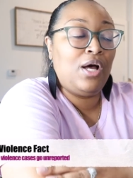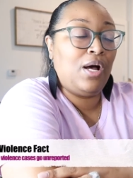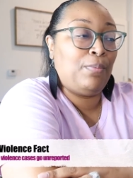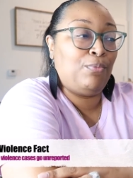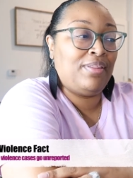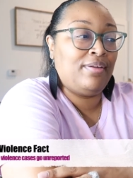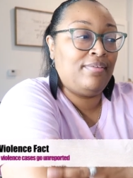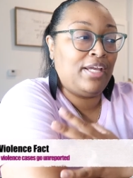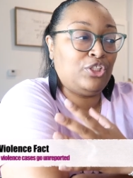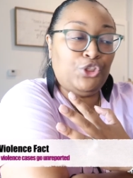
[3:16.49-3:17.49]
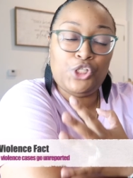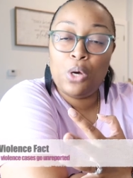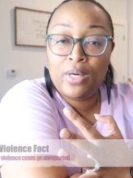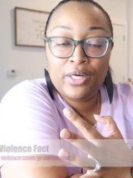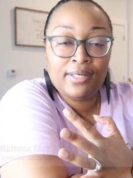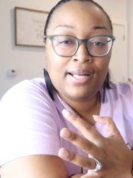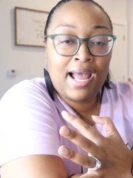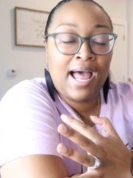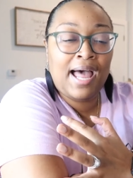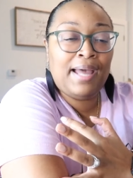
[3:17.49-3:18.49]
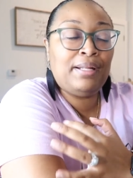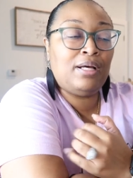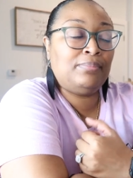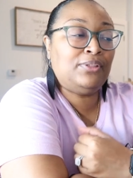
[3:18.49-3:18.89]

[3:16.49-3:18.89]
um, whether they show it or not um,